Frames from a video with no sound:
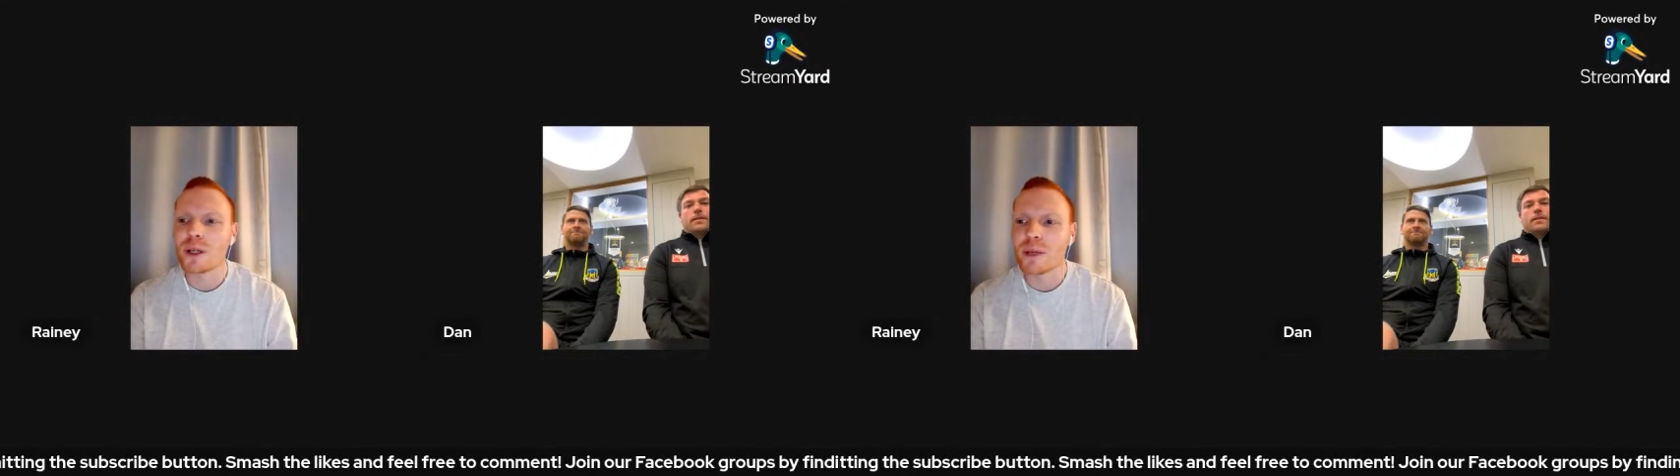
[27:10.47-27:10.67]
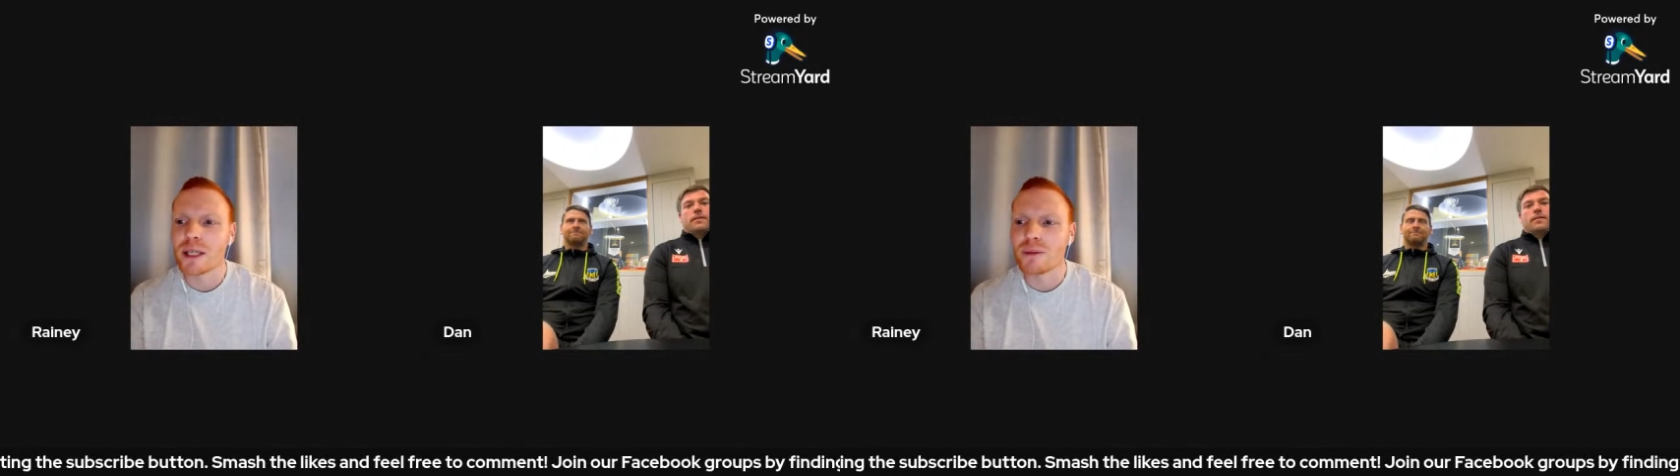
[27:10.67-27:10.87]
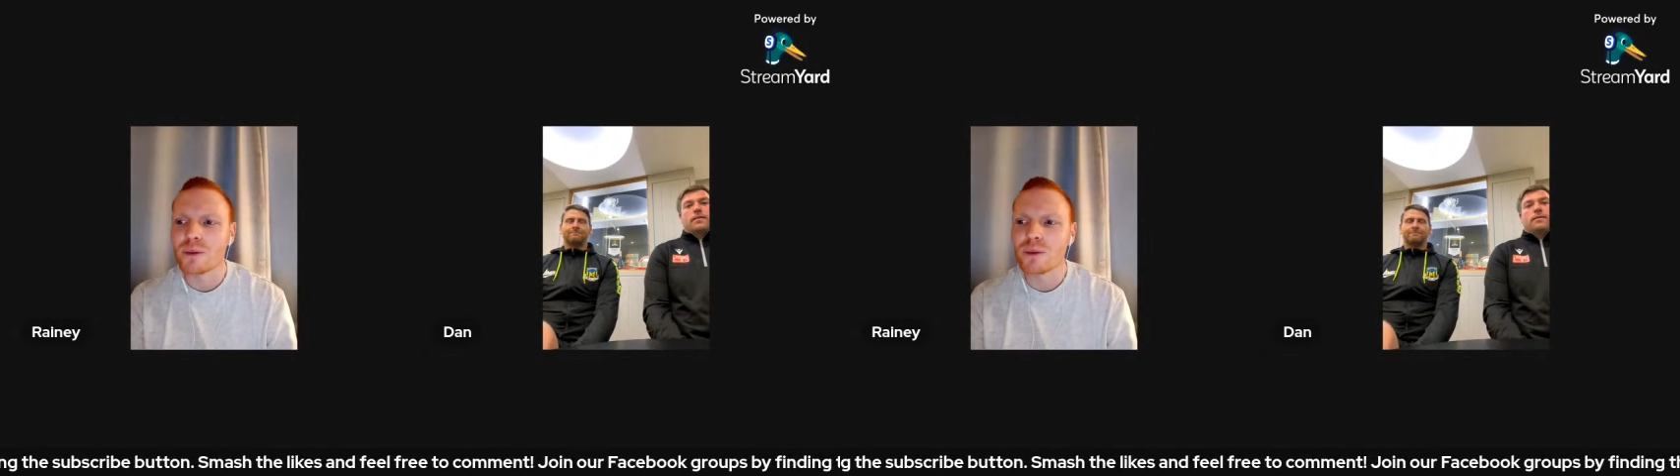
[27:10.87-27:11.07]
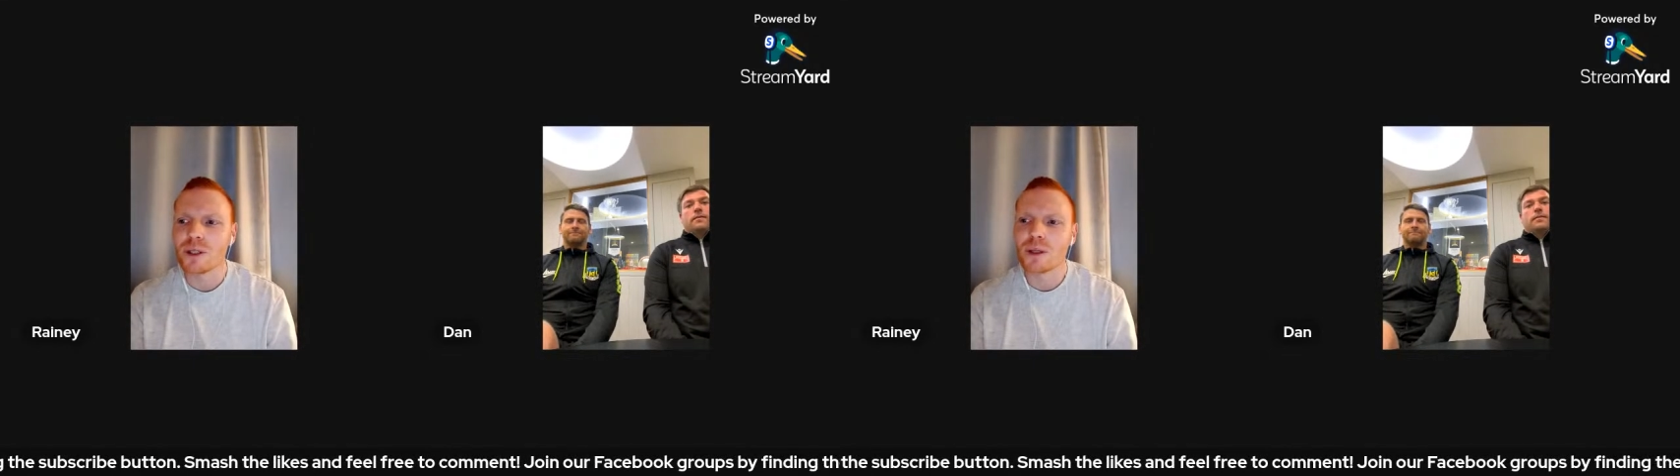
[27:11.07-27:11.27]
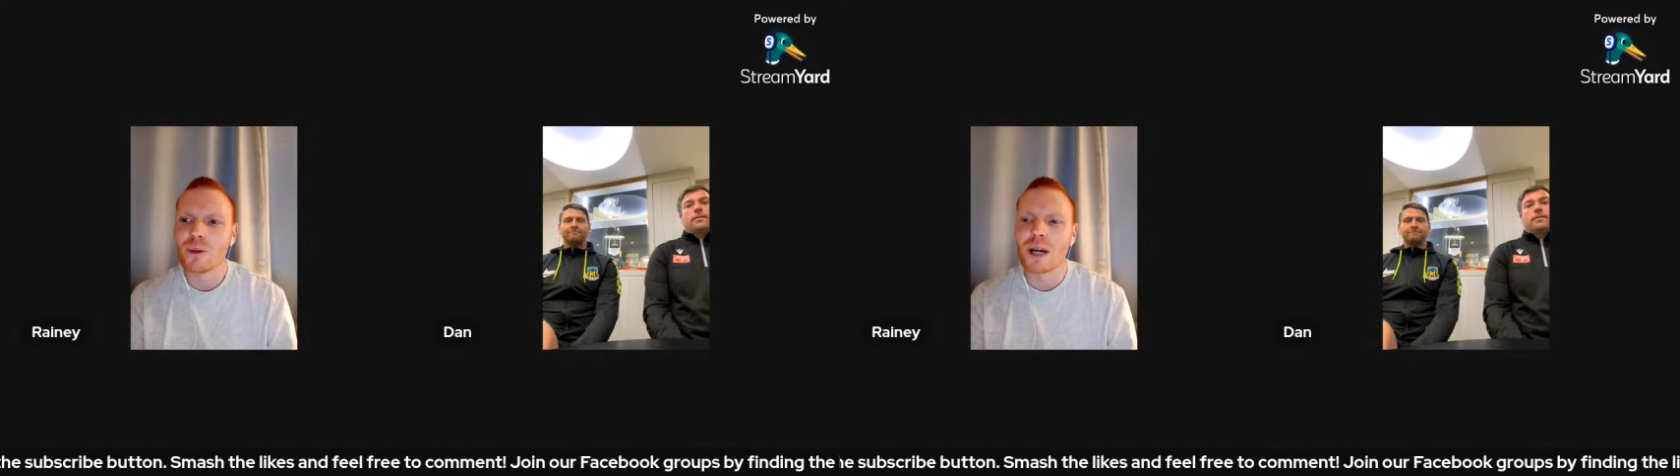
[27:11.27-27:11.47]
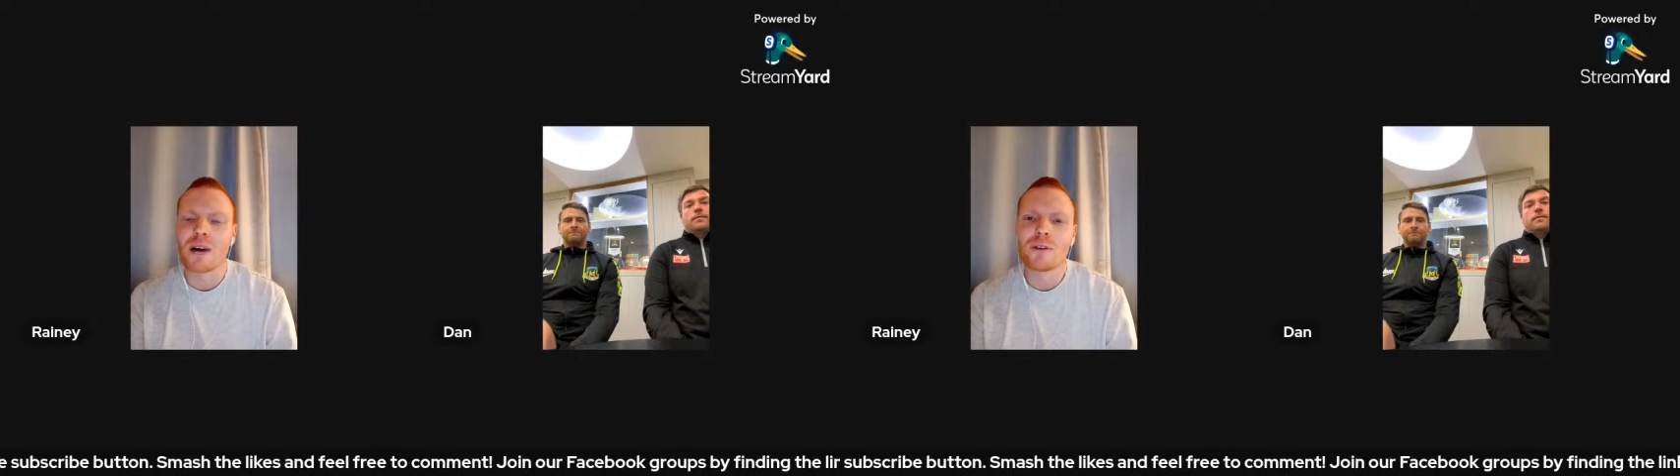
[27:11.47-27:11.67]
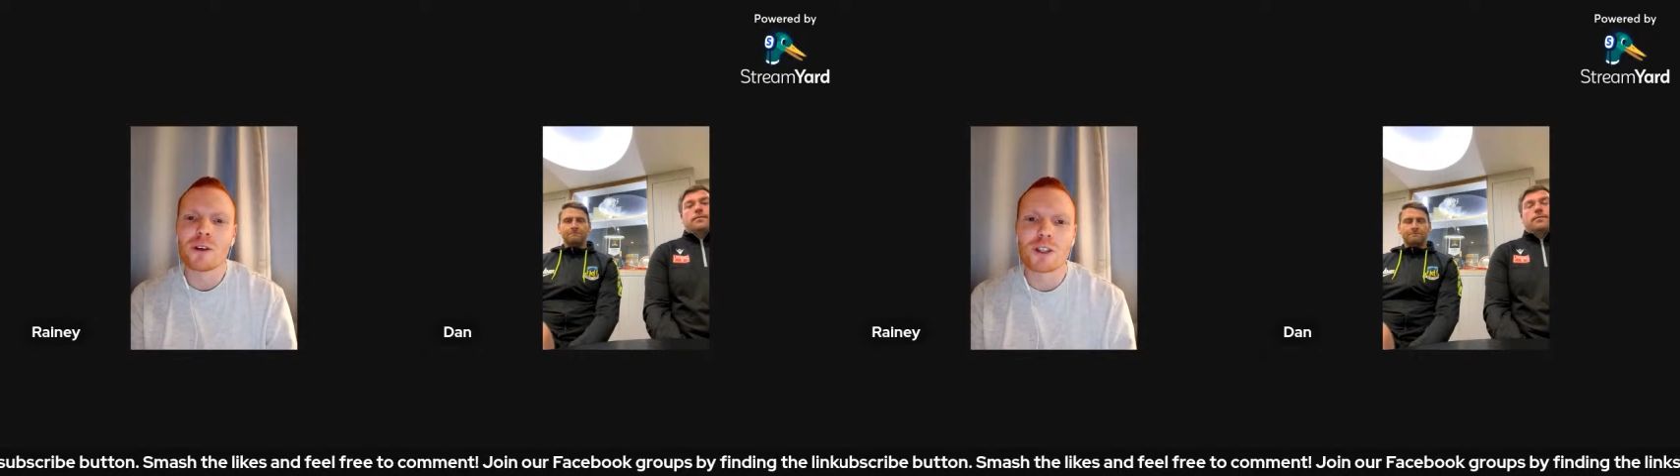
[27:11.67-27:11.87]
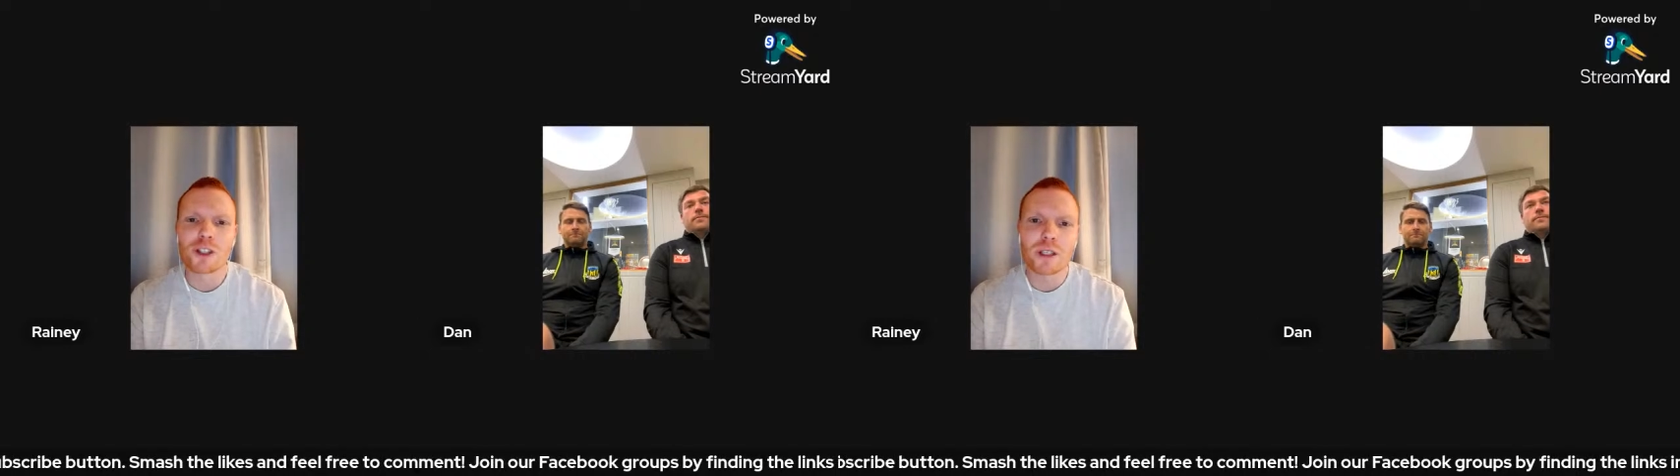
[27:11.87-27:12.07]
I mean, have
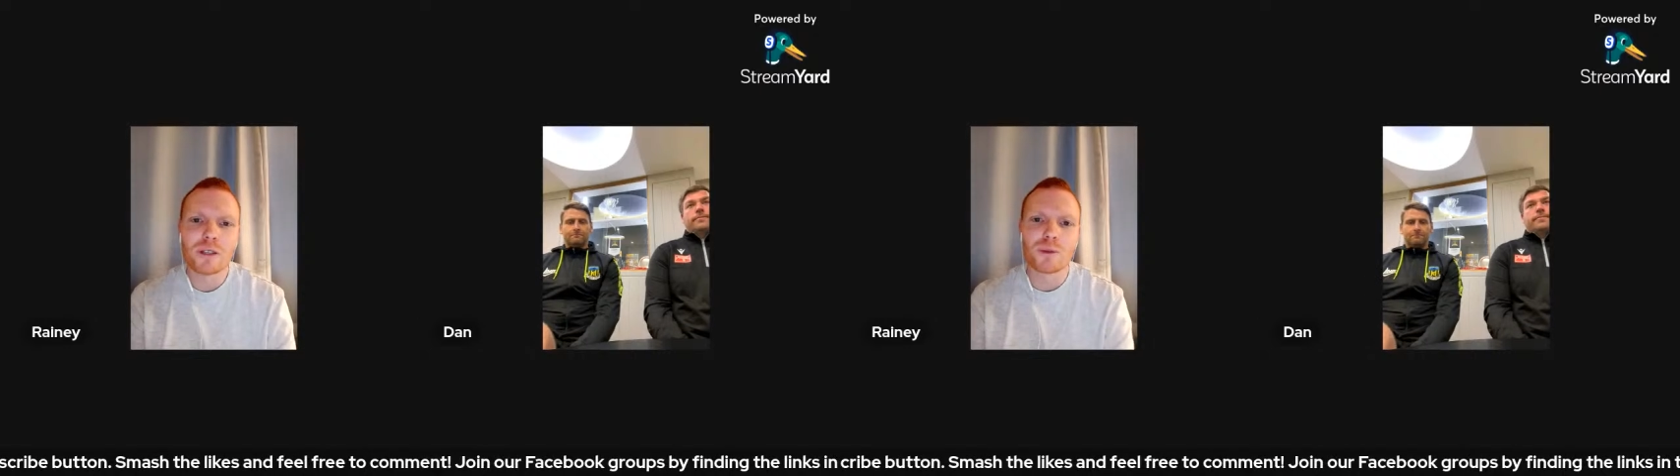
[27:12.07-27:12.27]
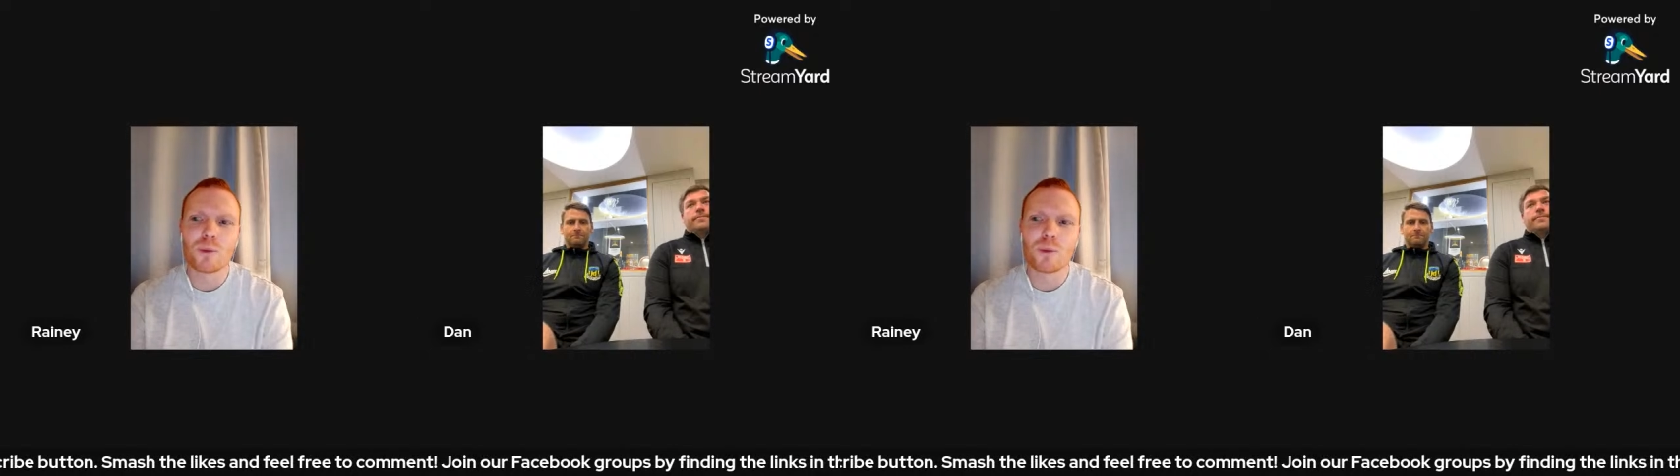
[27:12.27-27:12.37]
you achieved